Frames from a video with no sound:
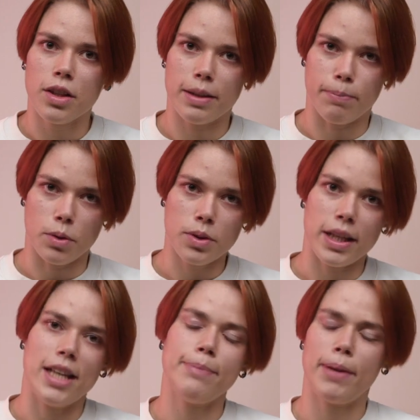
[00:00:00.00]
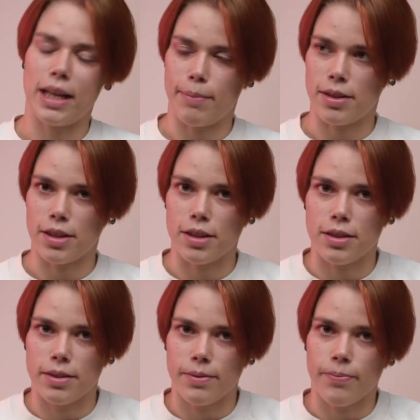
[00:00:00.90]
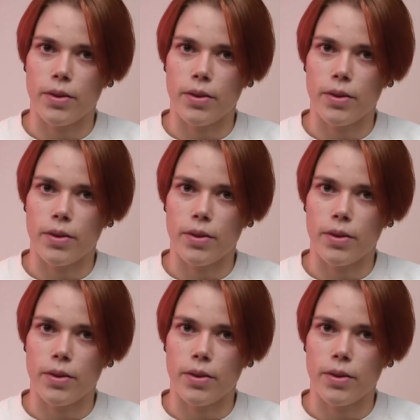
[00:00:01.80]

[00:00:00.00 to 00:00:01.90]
CatBoost as parameters.